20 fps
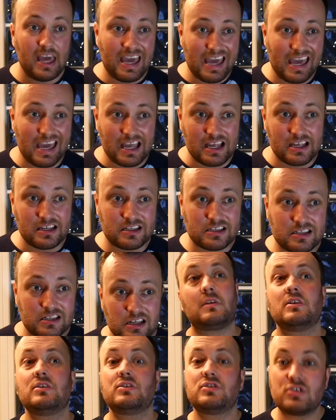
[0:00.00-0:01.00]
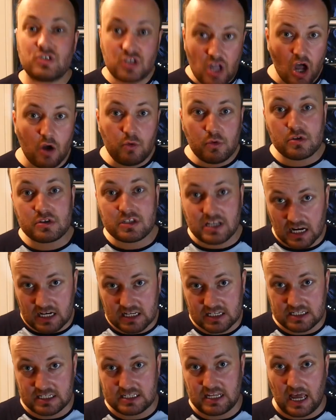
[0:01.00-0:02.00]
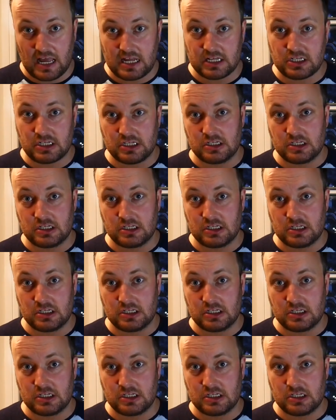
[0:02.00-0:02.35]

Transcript: is Star Wars Galaxy's Edge